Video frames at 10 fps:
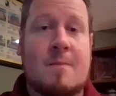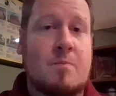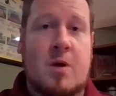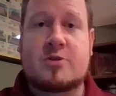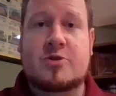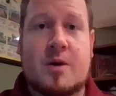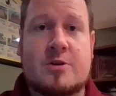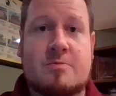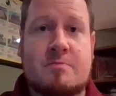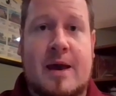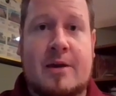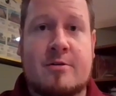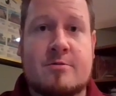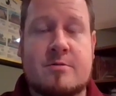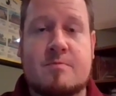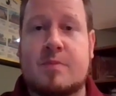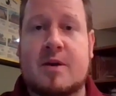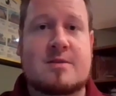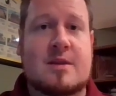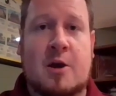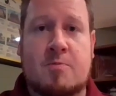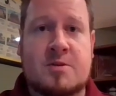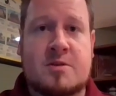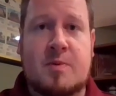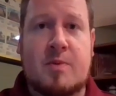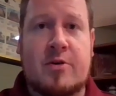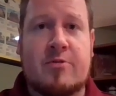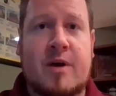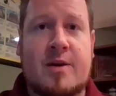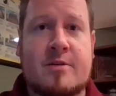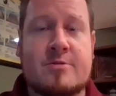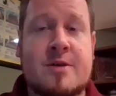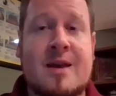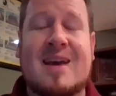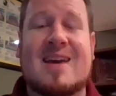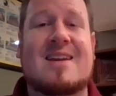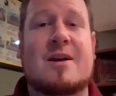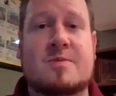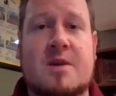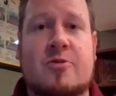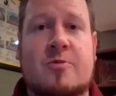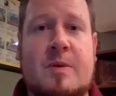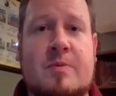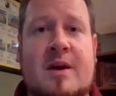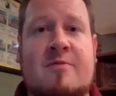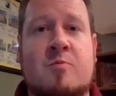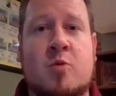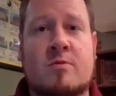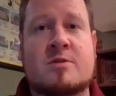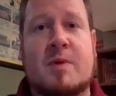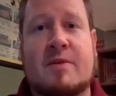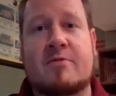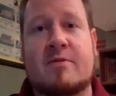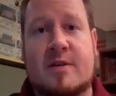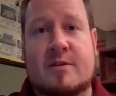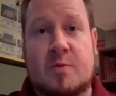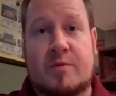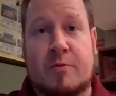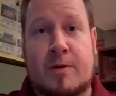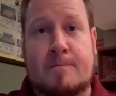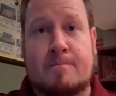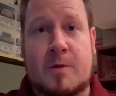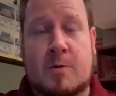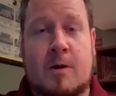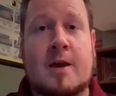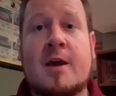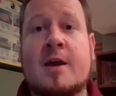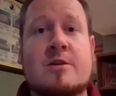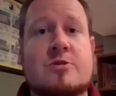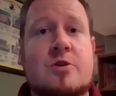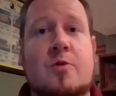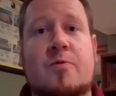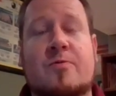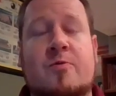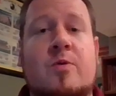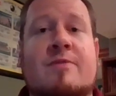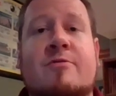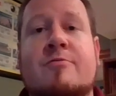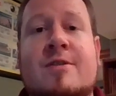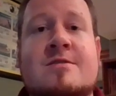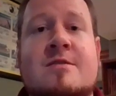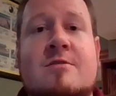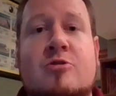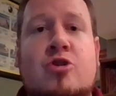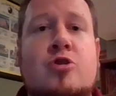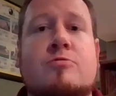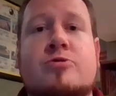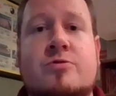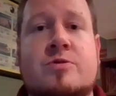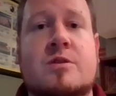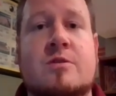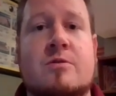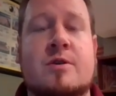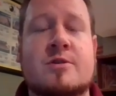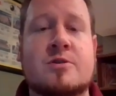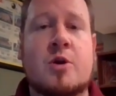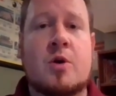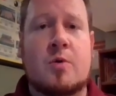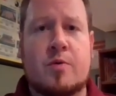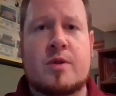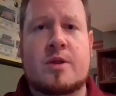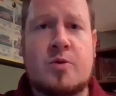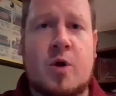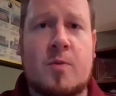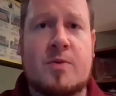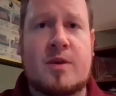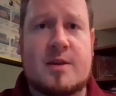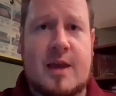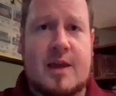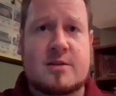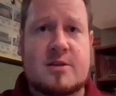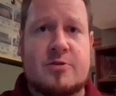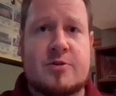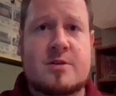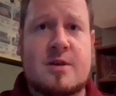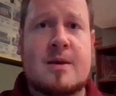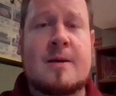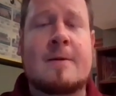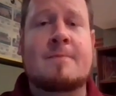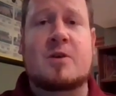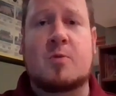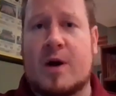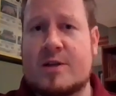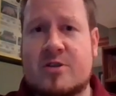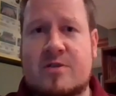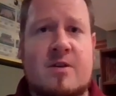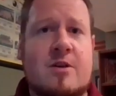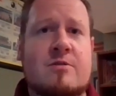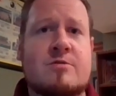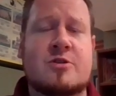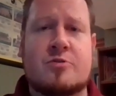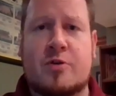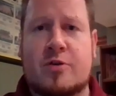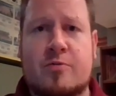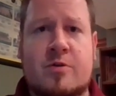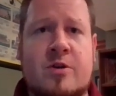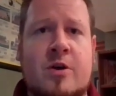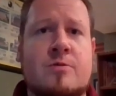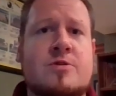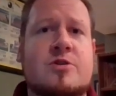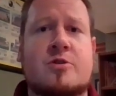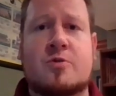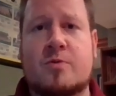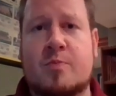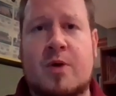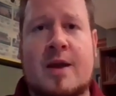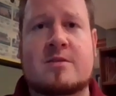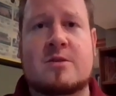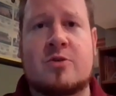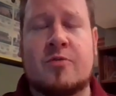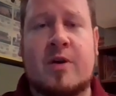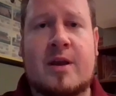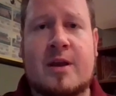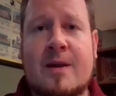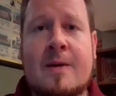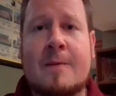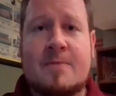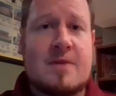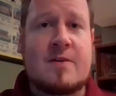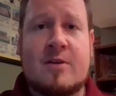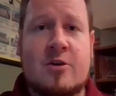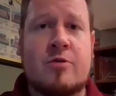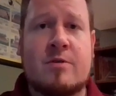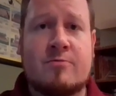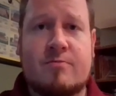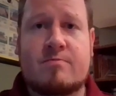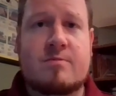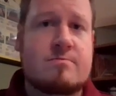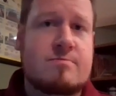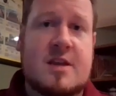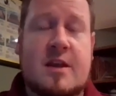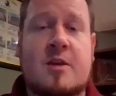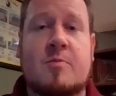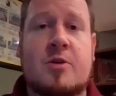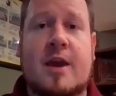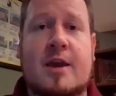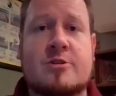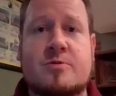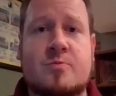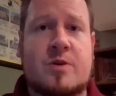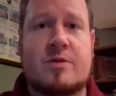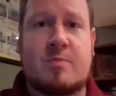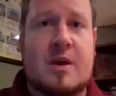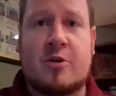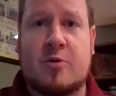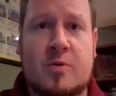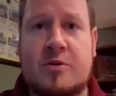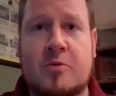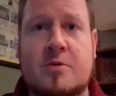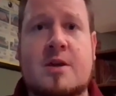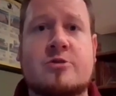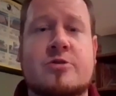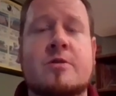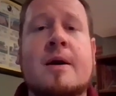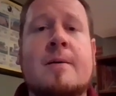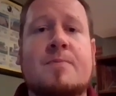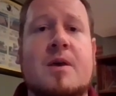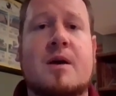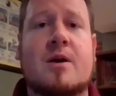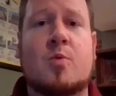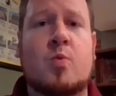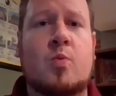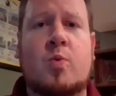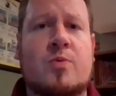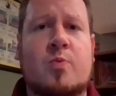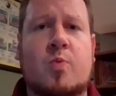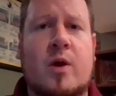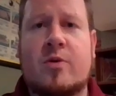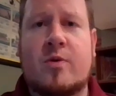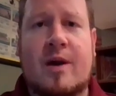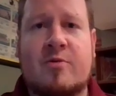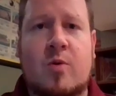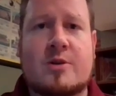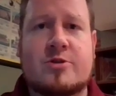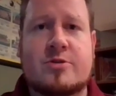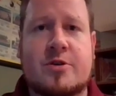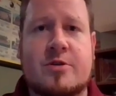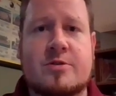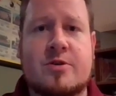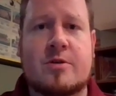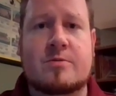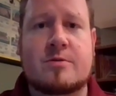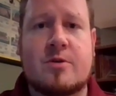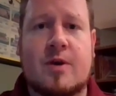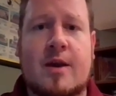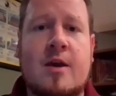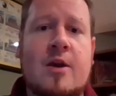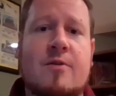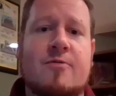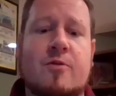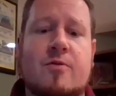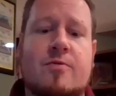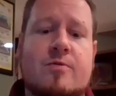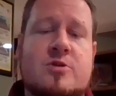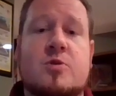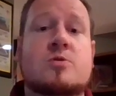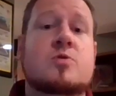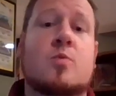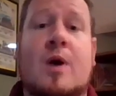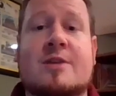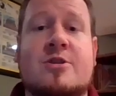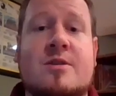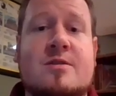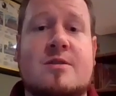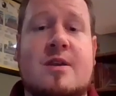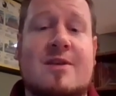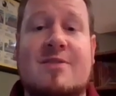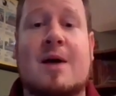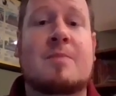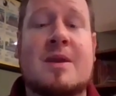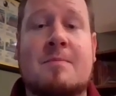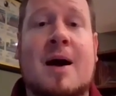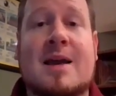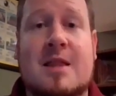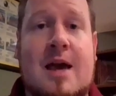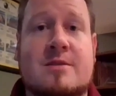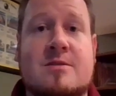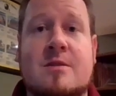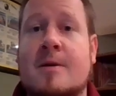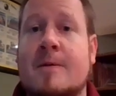Punctuation matters because it helps us to be better writers and it helps other people to have more respect for the things that we've written. Okay. So for whatever reason you choose to do this, we really do hope that you take it seriously, you watch the videos, you look through the notes, you do the practice in No Red Ink, and then that you're in steady communication with me or with your teacher with where you have questions or concerns. Okay. For the students who are watching this that have not been in my class,